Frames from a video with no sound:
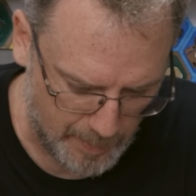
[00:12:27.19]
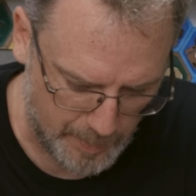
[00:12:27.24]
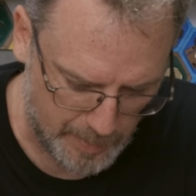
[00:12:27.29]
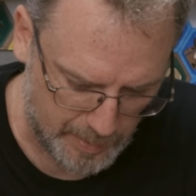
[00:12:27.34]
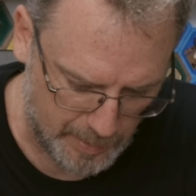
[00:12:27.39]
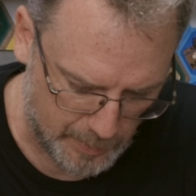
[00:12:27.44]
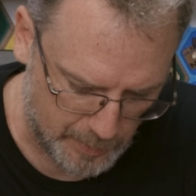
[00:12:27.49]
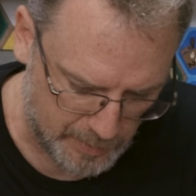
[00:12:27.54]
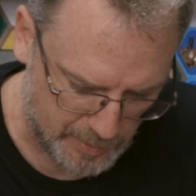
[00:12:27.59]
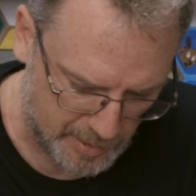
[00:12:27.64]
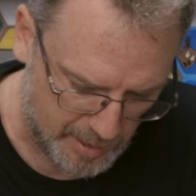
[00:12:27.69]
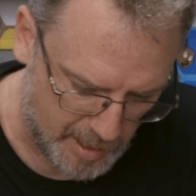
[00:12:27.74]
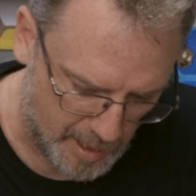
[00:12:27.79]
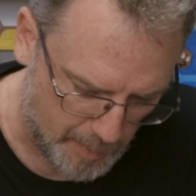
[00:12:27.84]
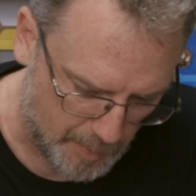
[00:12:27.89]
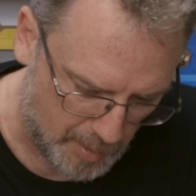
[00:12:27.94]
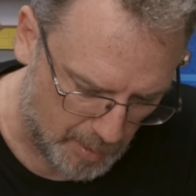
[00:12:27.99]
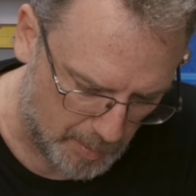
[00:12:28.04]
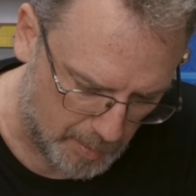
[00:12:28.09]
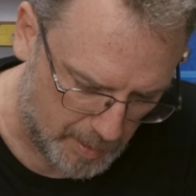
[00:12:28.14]
but there was a
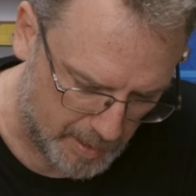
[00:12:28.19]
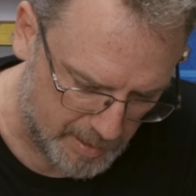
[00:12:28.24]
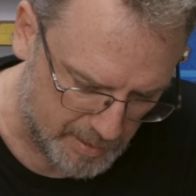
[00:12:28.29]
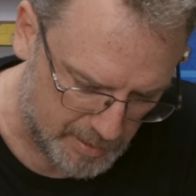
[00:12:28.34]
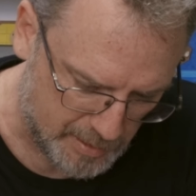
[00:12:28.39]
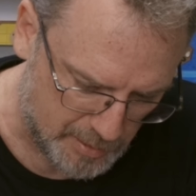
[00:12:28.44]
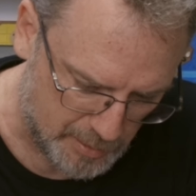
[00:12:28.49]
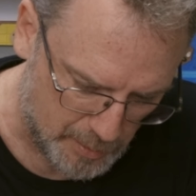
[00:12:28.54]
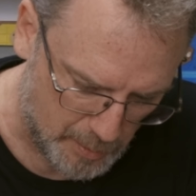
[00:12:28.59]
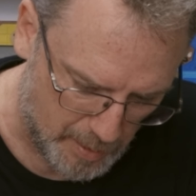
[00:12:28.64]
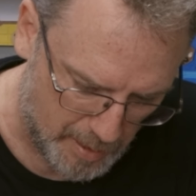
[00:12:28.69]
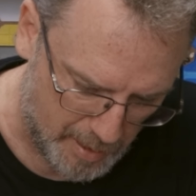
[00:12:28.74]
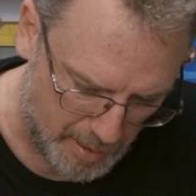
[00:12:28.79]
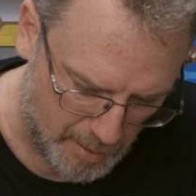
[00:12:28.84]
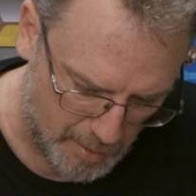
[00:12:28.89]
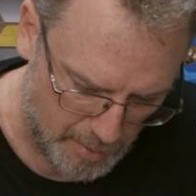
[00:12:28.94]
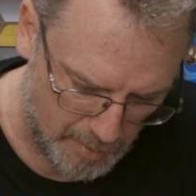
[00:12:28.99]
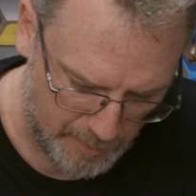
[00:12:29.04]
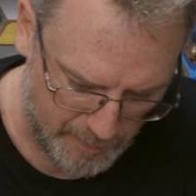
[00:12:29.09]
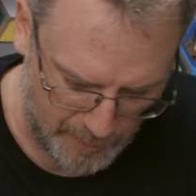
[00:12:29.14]
couple of places where I
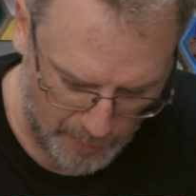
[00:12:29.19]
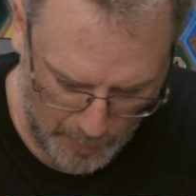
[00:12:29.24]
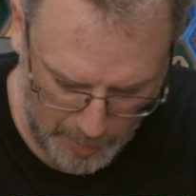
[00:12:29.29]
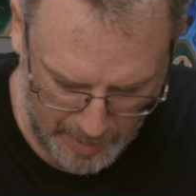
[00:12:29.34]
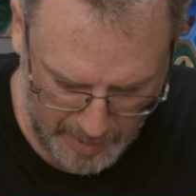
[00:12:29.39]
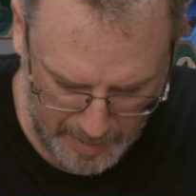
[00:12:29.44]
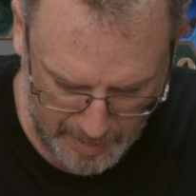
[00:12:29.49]
couldn't avoid